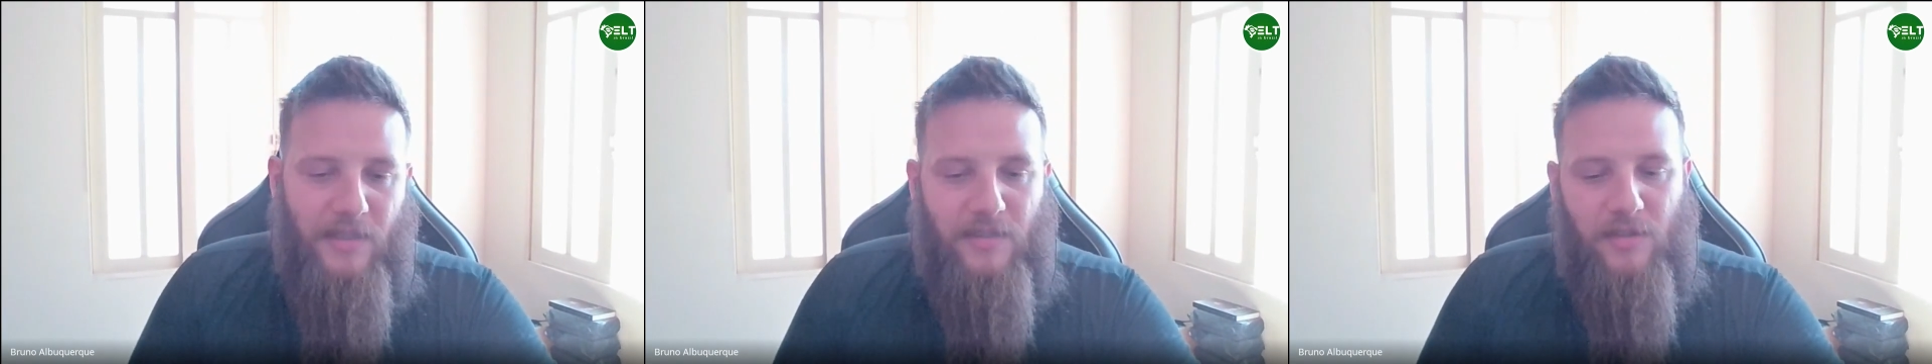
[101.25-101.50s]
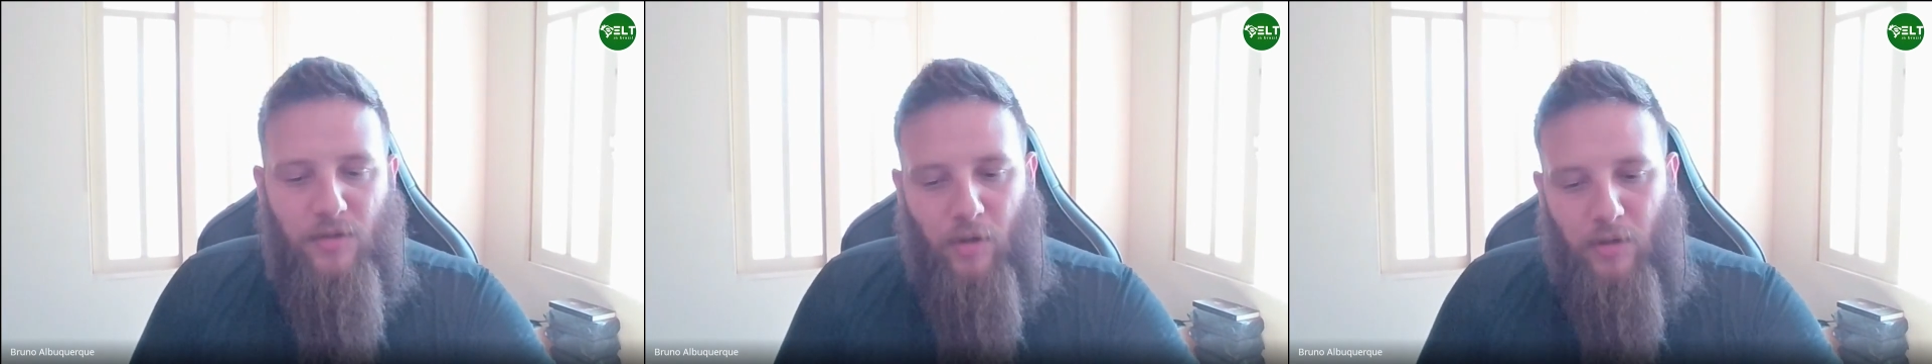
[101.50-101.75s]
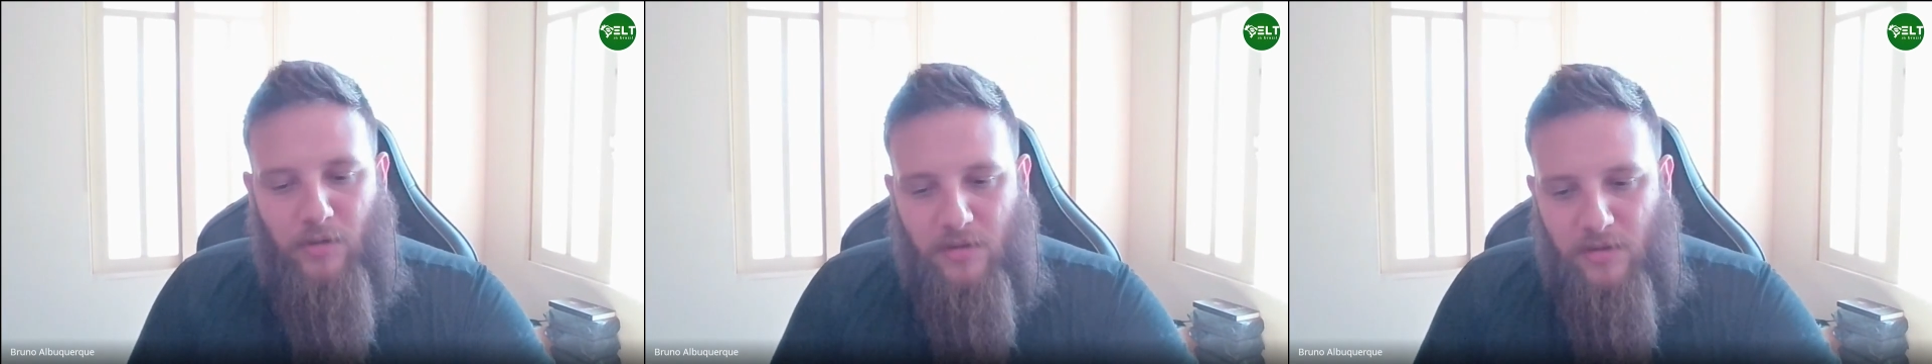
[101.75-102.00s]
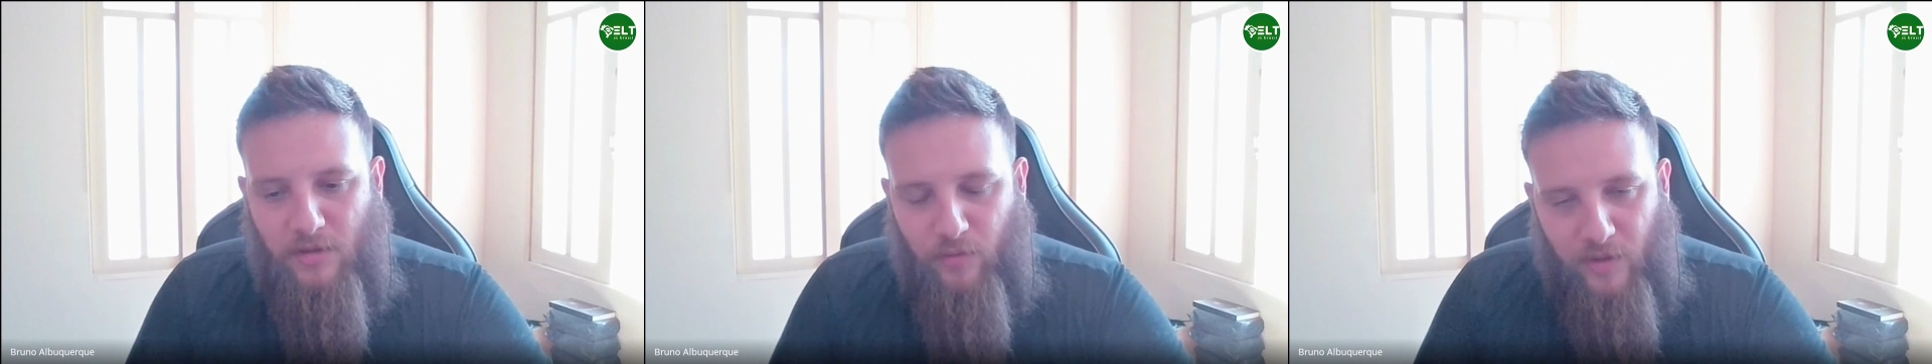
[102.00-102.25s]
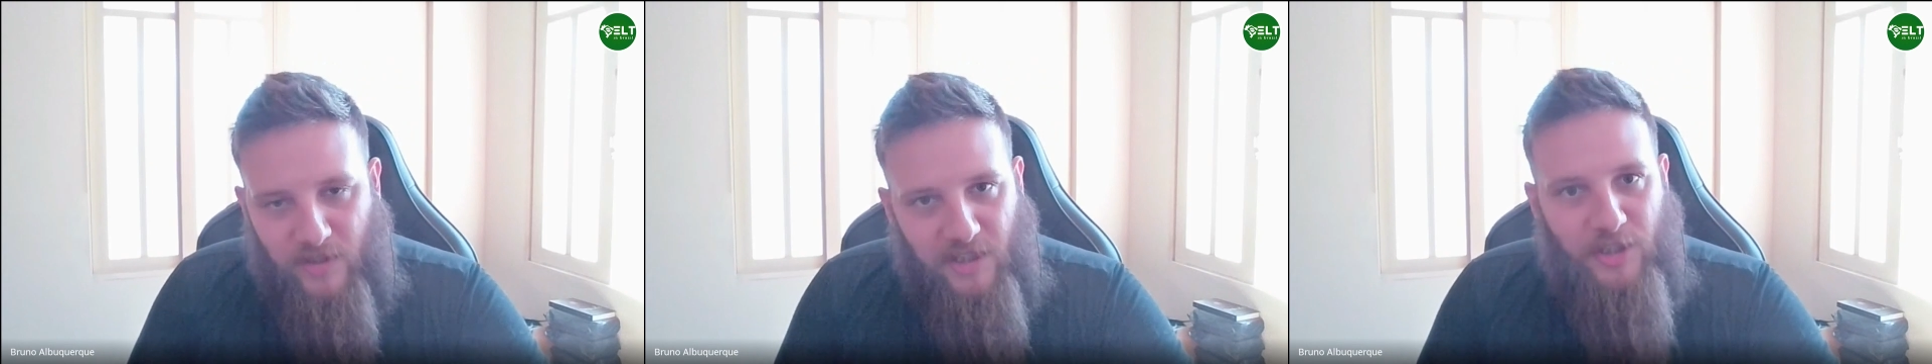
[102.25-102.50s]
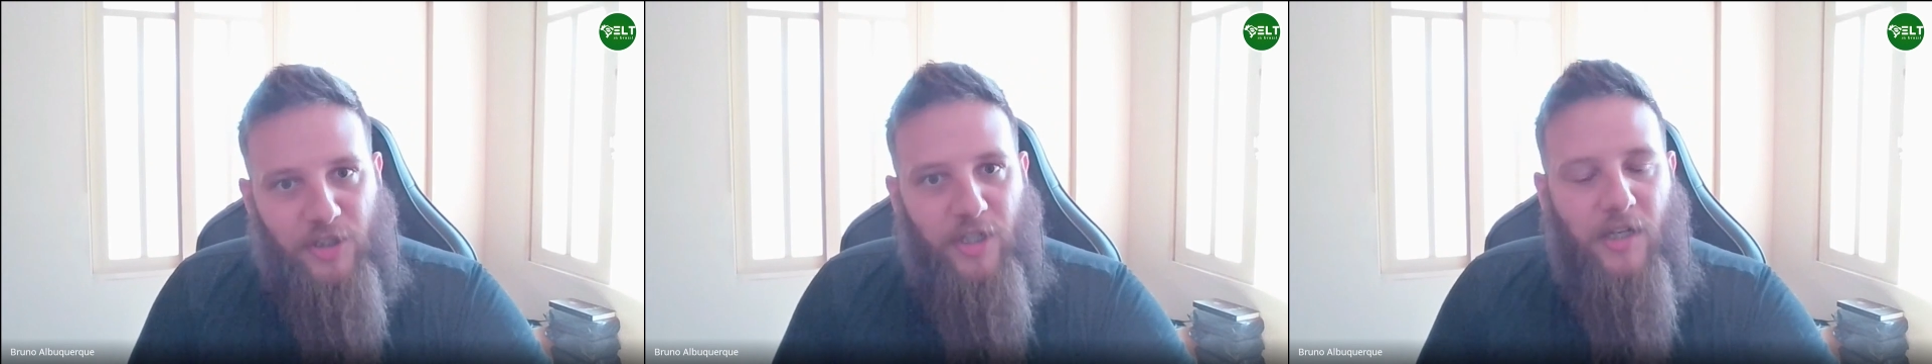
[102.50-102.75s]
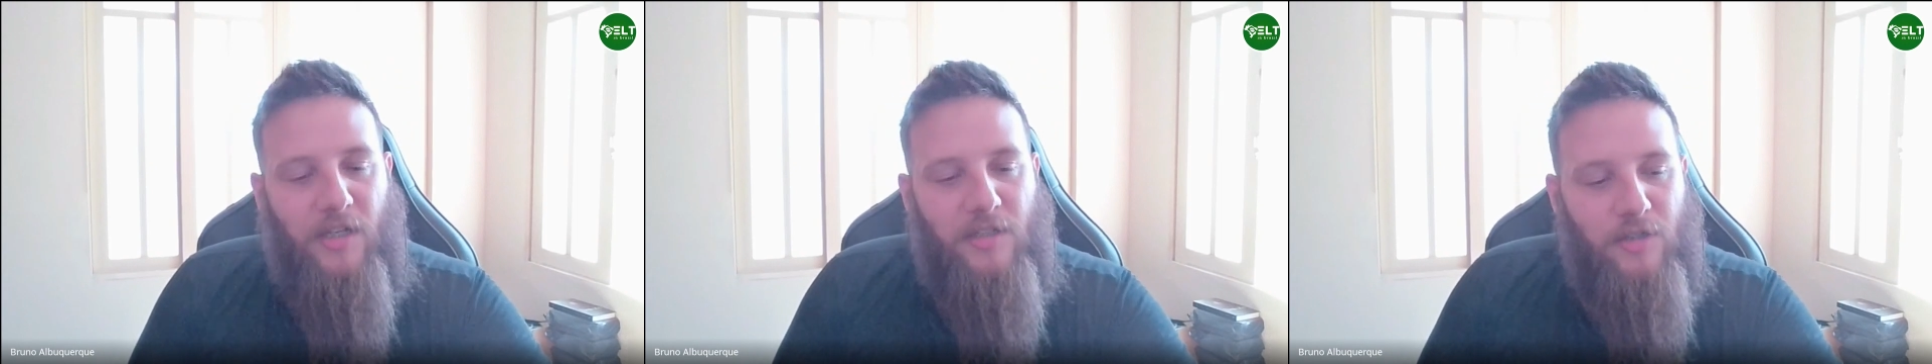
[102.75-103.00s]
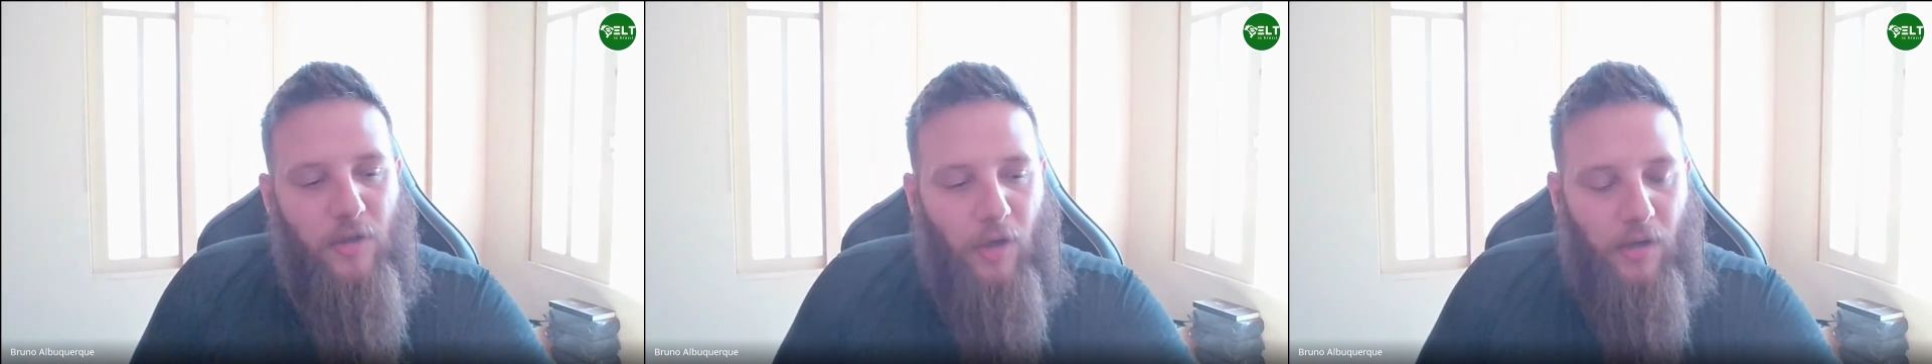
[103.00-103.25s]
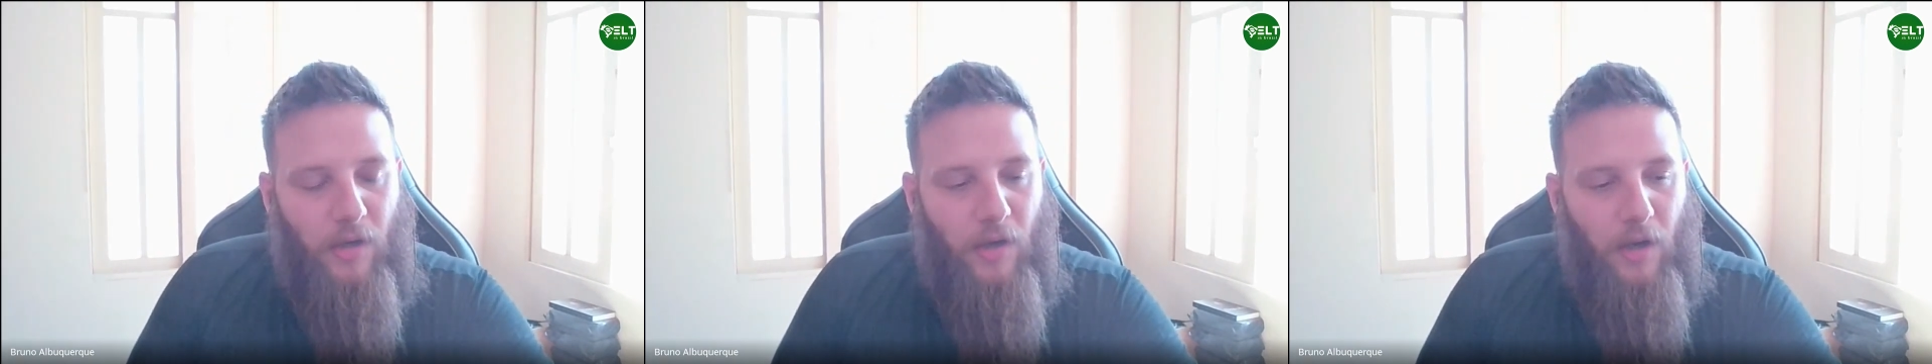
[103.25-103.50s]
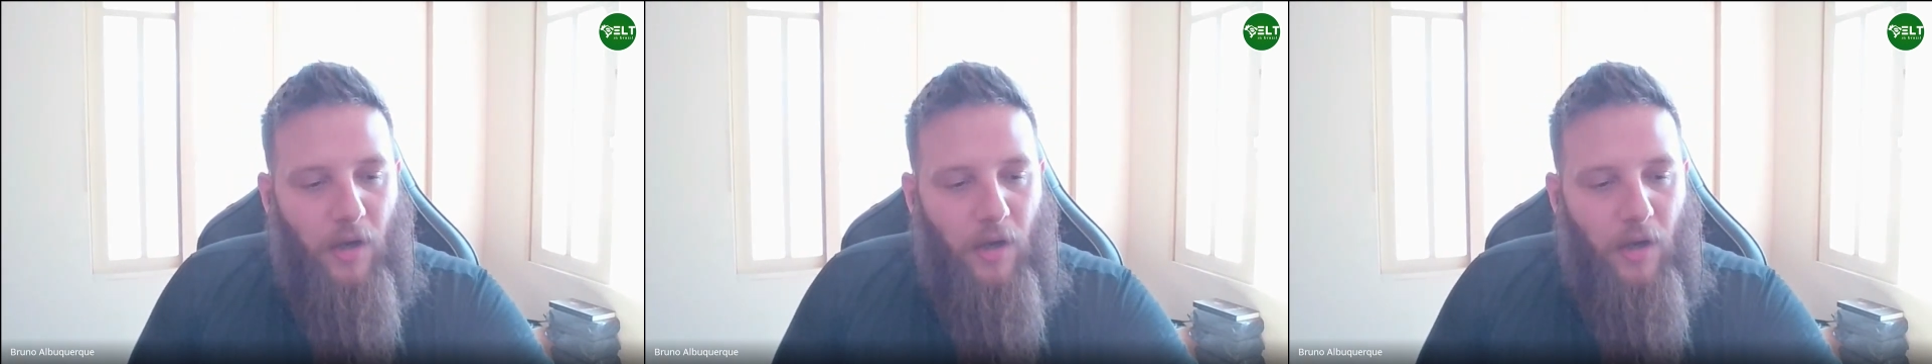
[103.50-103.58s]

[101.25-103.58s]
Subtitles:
it's not strategic, it's not